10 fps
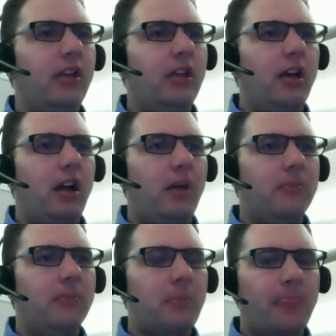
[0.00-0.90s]

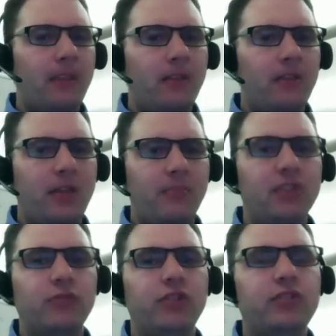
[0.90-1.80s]
that
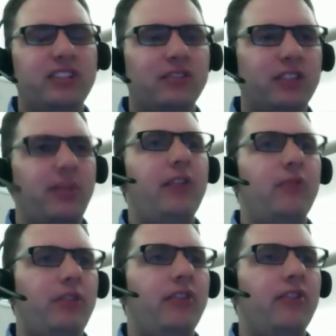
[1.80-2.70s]
means we're using less
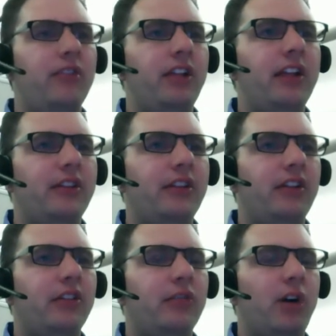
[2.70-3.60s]
bandwidth in their data
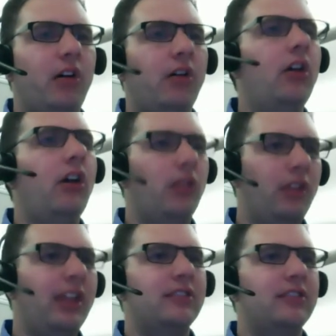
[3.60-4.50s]
center as well, although
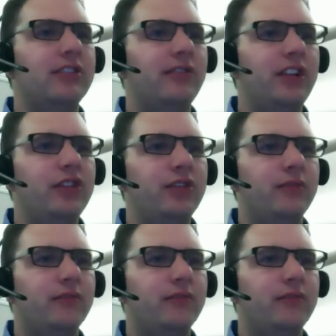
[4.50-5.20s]
that's less of an issue.